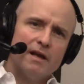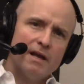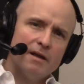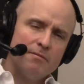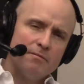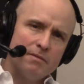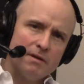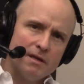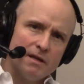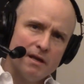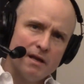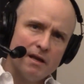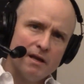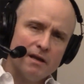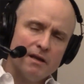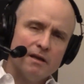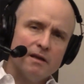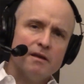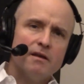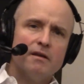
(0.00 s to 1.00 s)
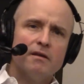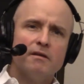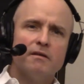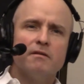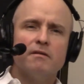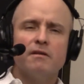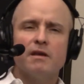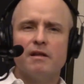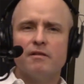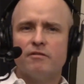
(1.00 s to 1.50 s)

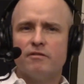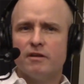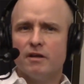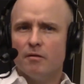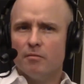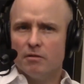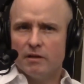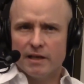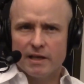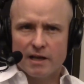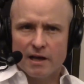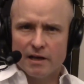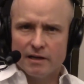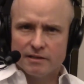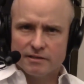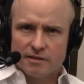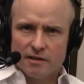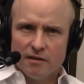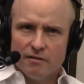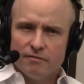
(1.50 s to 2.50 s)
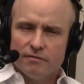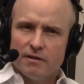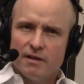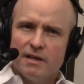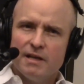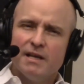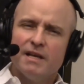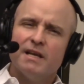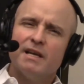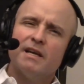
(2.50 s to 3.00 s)
NBA, NCAA kind of stuff.
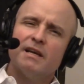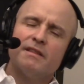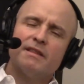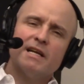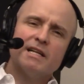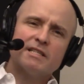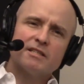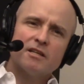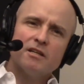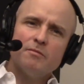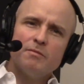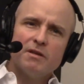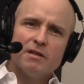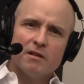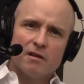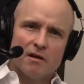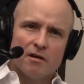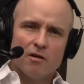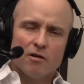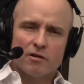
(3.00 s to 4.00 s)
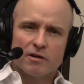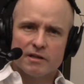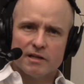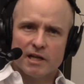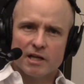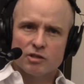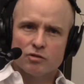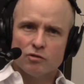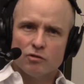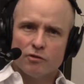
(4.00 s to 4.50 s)
That's going to be the
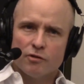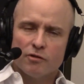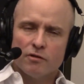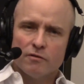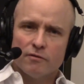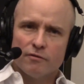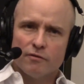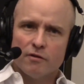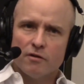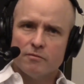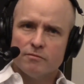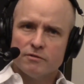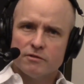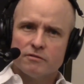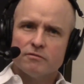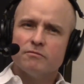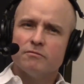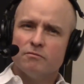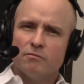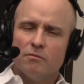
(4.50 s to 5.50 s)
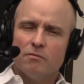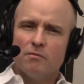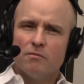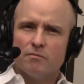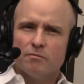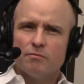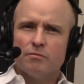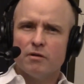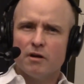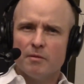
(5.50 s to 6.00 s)
architectural firms
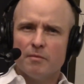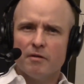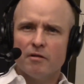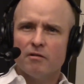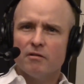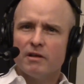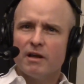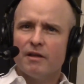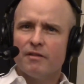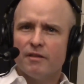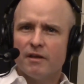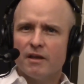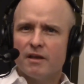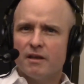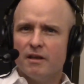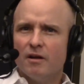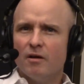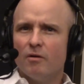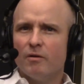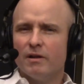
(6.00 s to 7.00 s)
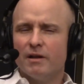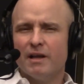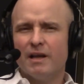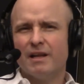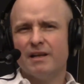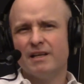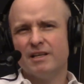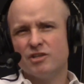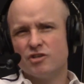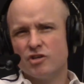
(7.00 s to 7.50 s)
primarily, I think, and
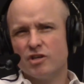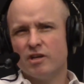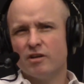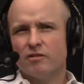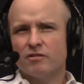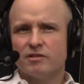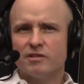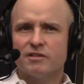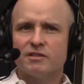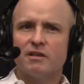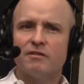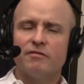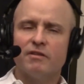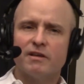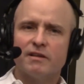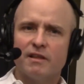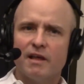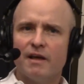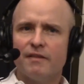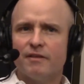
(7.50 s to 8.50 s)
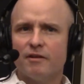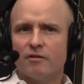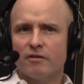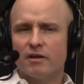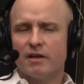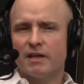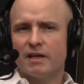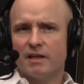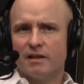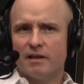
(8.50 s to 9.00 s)
engineers and stuff like that are
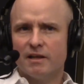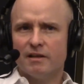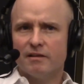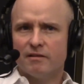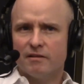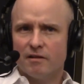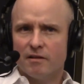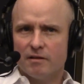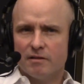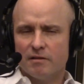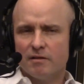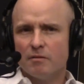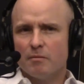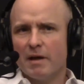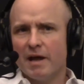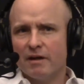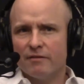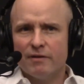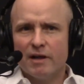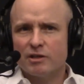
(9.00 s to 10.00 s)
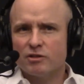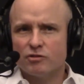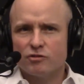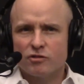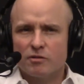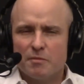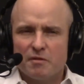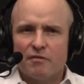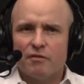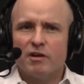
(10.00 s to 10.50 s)
going to get in, and the manufacturers are
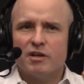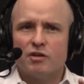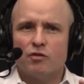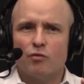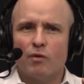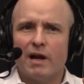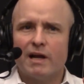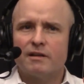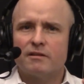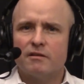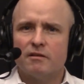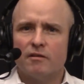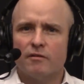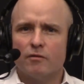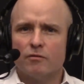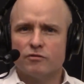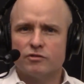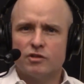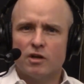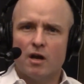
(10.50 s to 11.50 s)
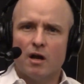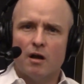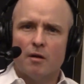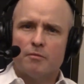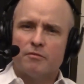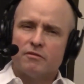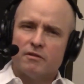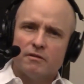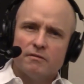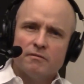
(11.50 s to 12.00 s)
going to be very direct on those
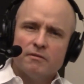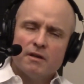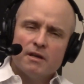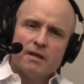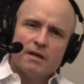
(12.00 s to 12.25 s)
jobs, and they're